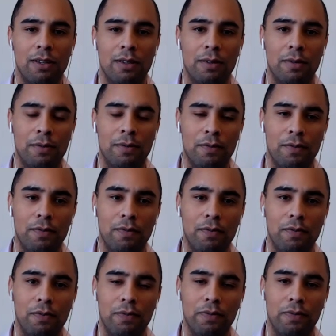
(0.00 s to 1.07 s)

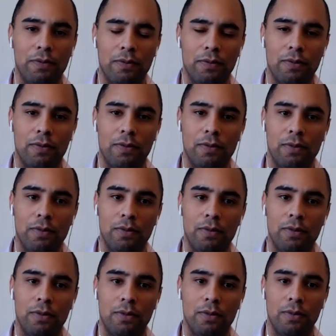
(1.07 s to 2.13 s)

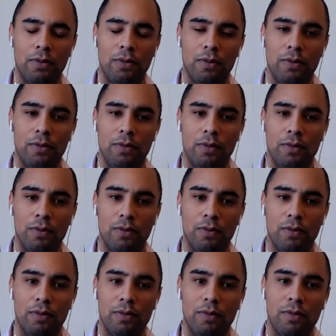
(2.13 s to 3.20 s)

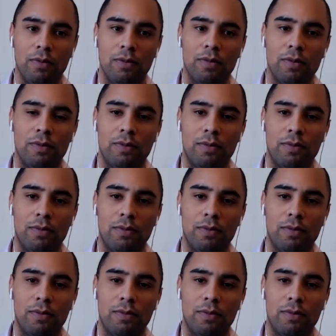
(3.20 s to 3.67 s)
(silent)